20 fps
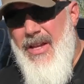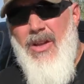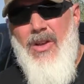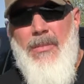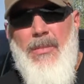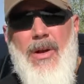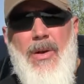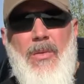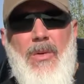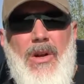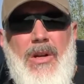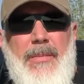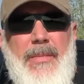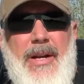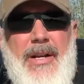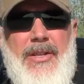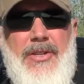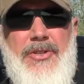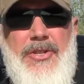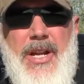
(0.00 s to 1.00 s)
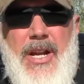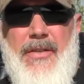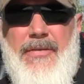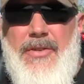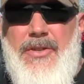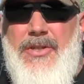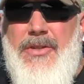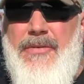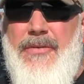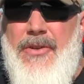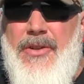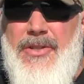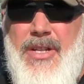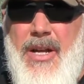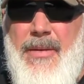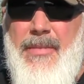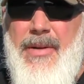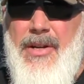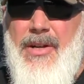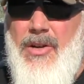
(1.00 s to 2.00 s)
Hello, Barry. Welcome back to the channel. If this is your first
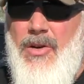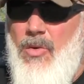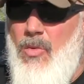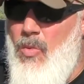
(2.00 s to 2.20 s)
time here,